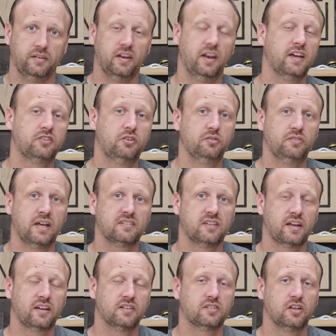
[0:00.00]
And the next two things
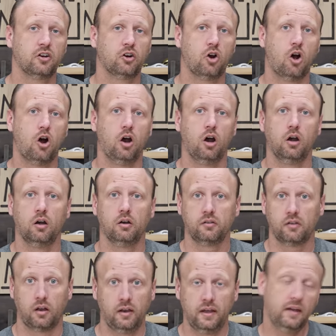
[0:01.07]
I consider are
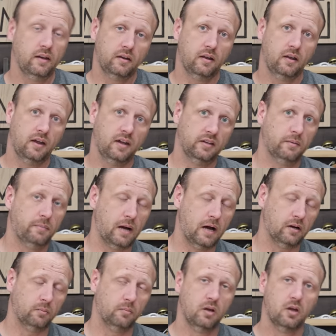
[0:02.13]
the lid and the
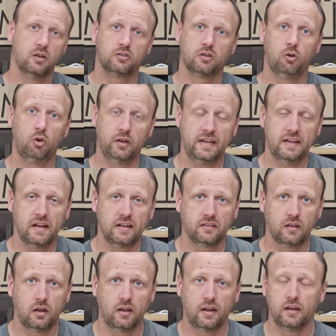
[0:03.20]
bottom. So looking at
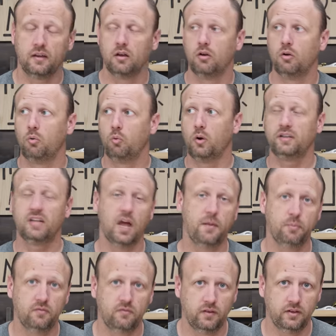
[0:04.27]
the lid, what
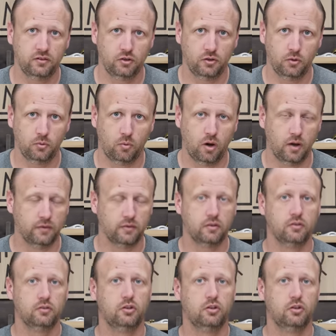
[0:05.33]
type of lid do you want?